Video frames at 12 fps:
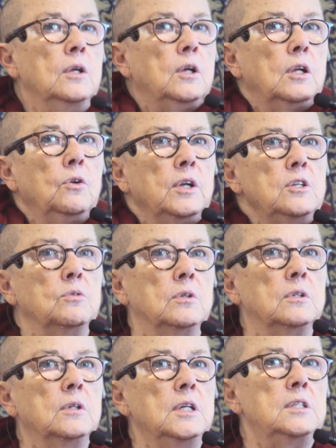You can look into
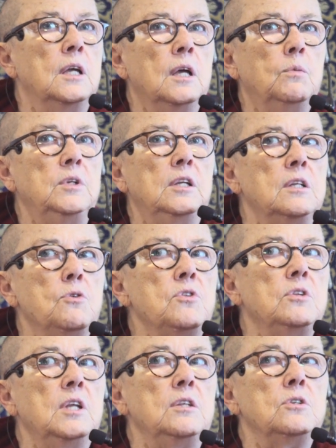it. It's, we need to,
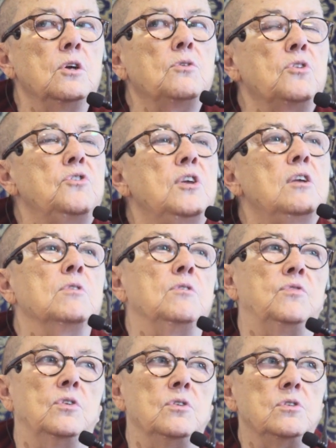know, need to know the
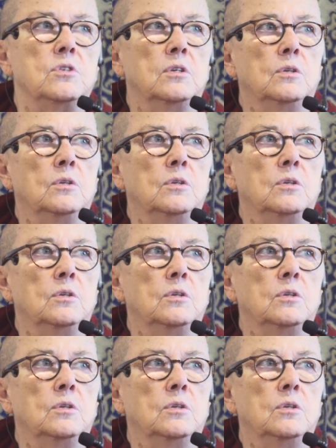theory first.